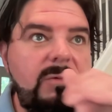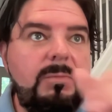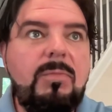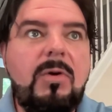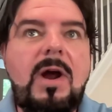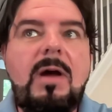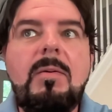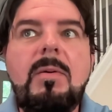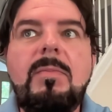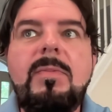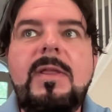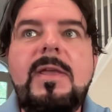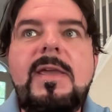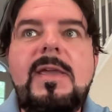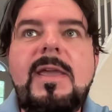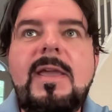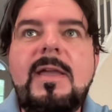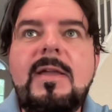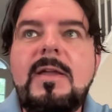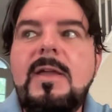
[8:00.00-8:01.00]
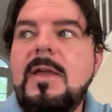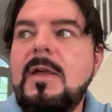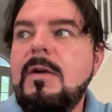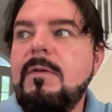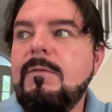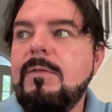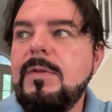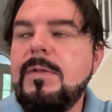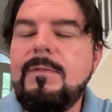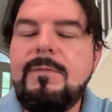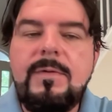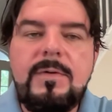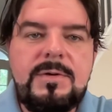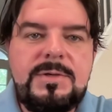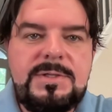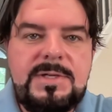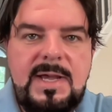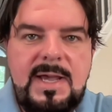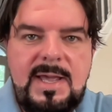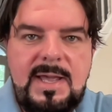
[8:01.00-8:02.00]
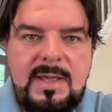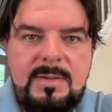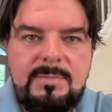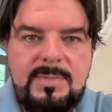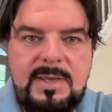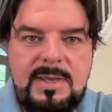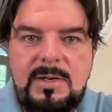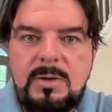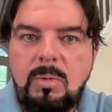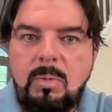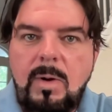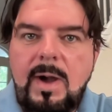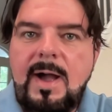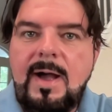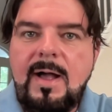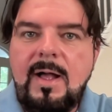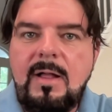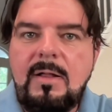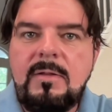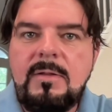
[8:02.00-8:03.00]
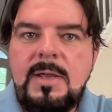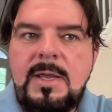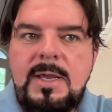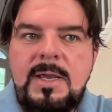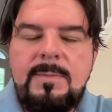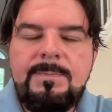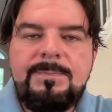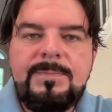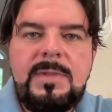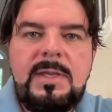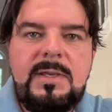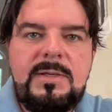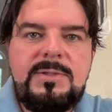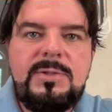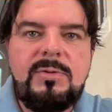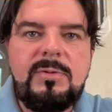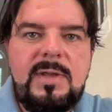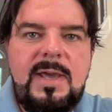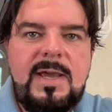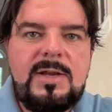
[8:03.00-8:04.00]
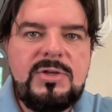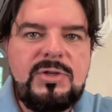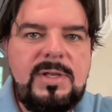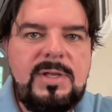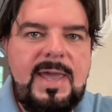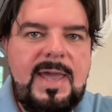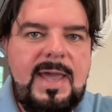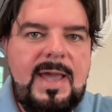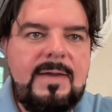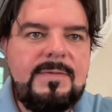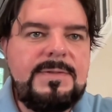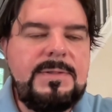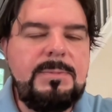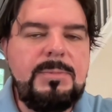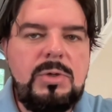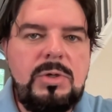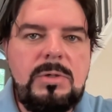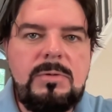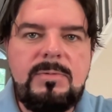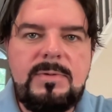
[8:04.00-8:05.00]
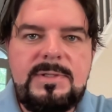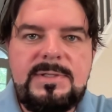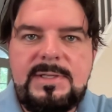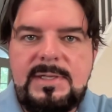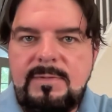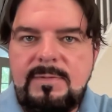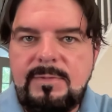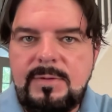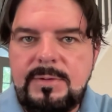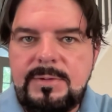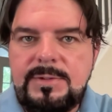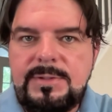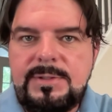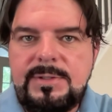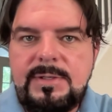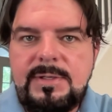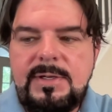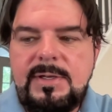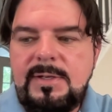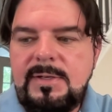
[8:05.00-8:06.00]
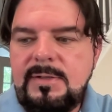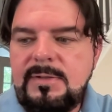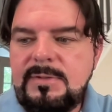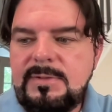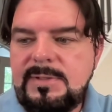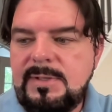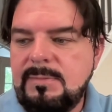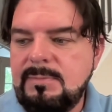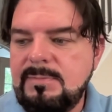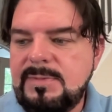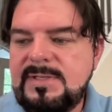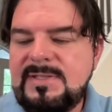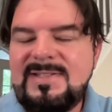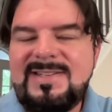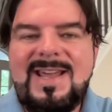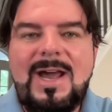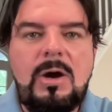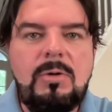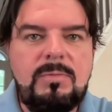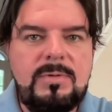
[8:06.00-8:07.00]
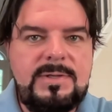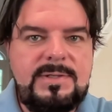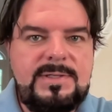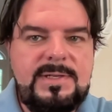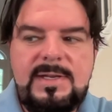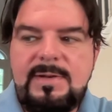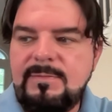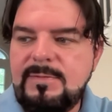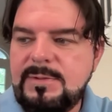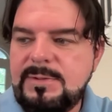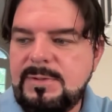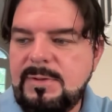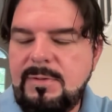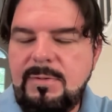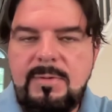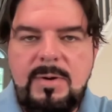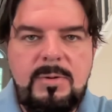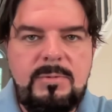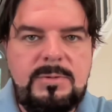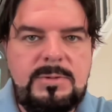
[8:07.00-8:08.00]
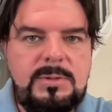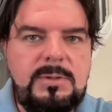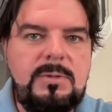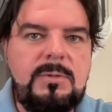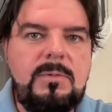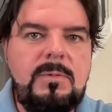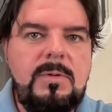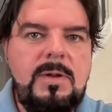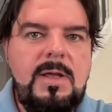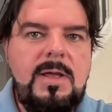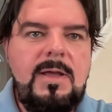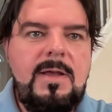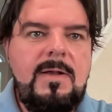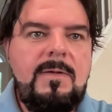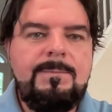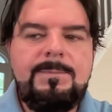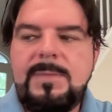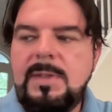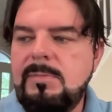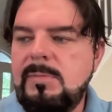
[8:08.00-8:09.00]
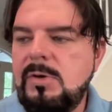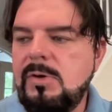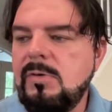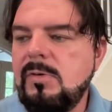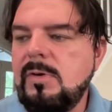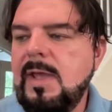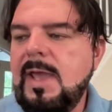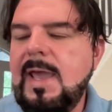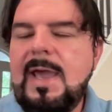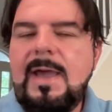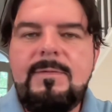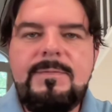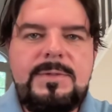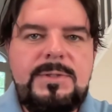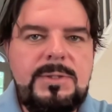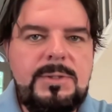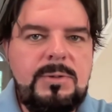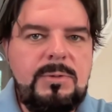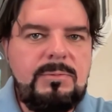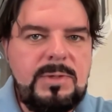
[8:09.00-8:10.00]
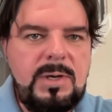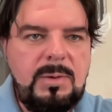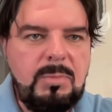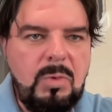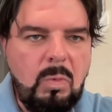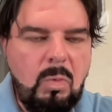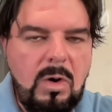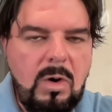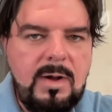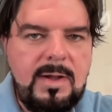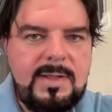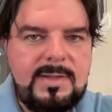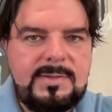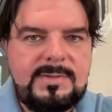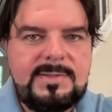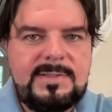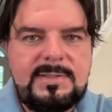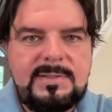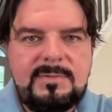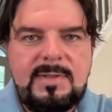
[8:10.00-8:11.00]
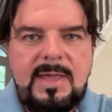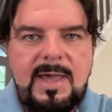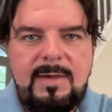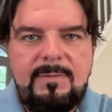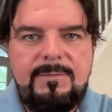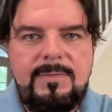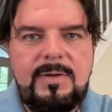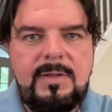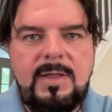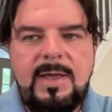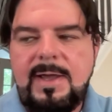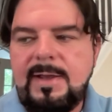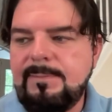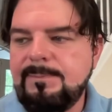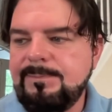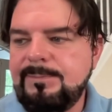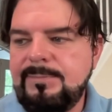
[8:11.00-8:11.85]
probably, for the first time in a while, he's going to actually have some good receivers, some stout receivers to throw to. I mean, you're going to have two number ones, I feel like.